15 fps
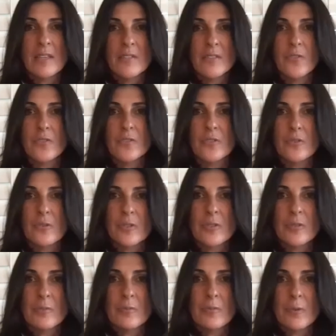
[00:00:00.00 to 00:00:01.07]
of first
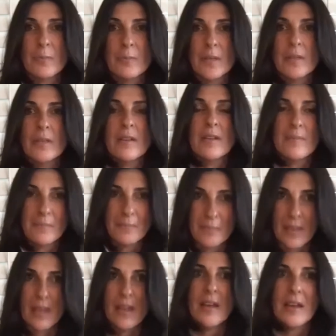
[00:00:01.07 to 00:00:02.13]
quarter, we'll be
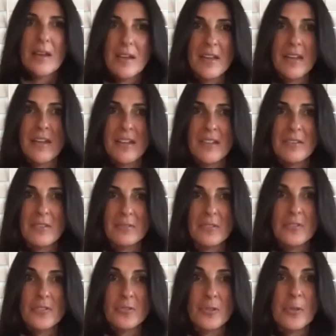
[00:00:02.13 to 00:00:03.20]

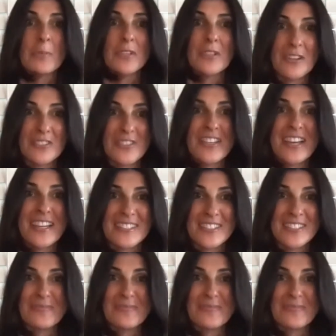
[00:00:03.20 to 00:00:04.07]
triple our size.